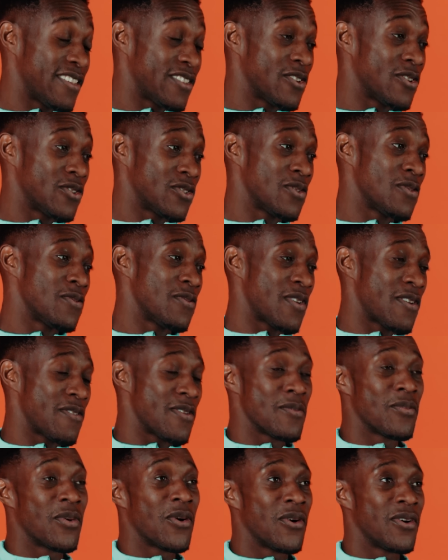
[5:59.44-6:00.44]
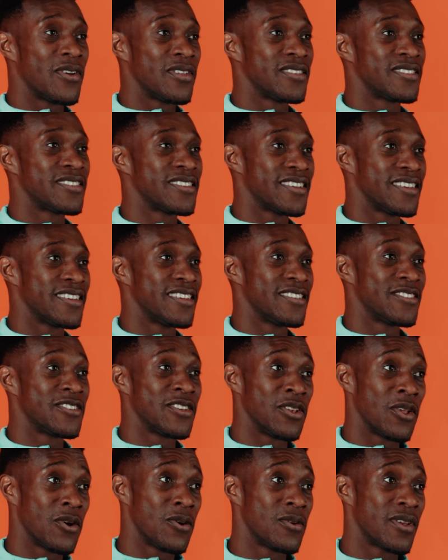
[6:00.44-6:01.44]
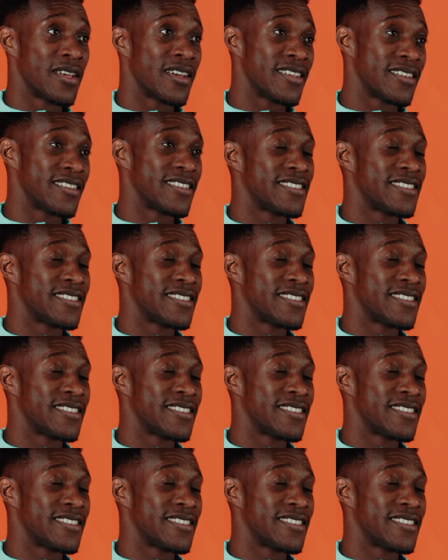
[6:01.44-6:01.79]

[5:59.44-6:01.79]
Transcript: it's also very important to, to know that at